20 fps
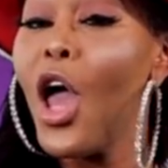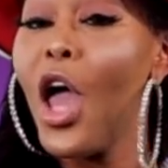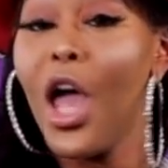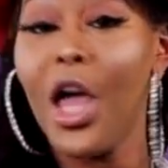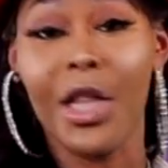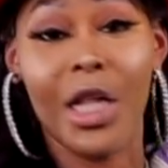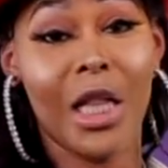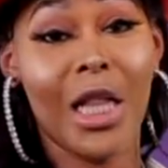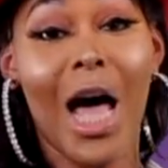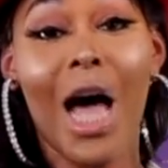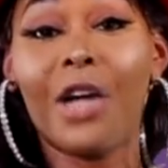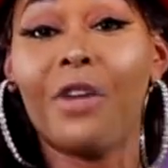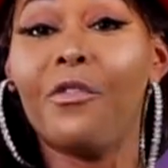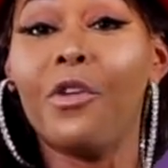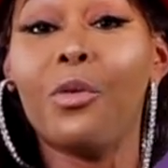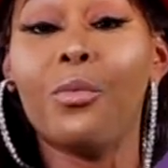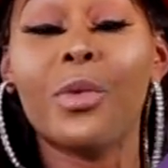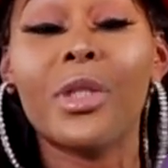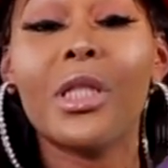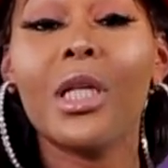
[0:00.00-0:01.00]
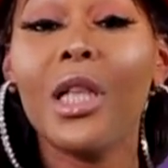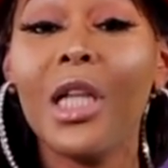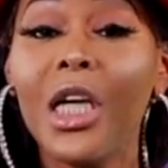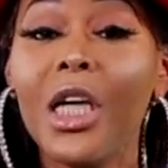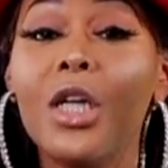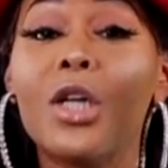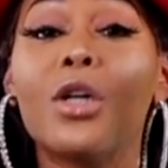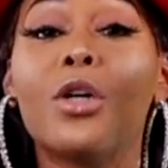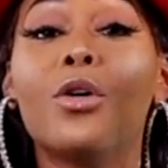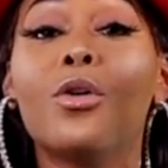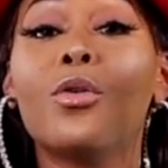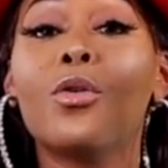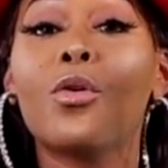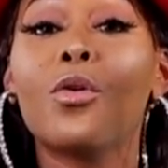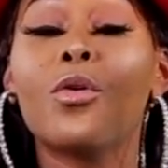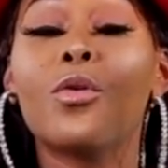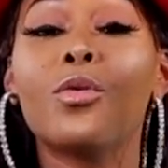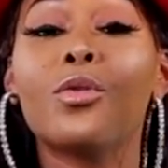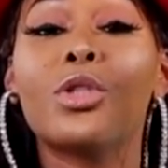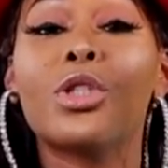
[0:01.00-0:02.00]
And a lot of it was illegal.
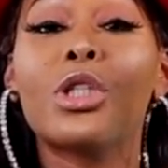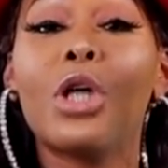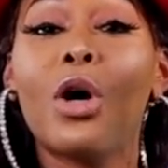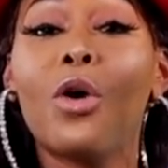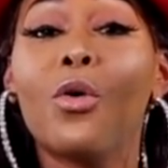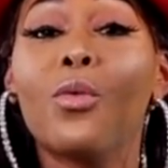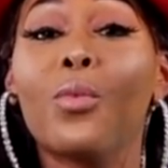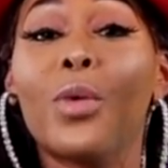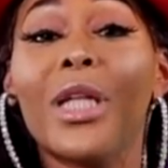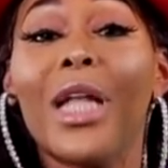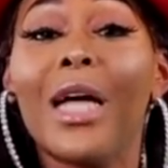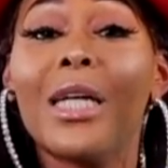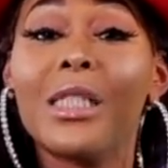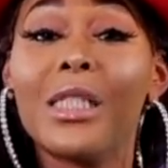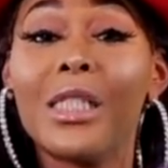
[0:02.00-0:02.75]
So when I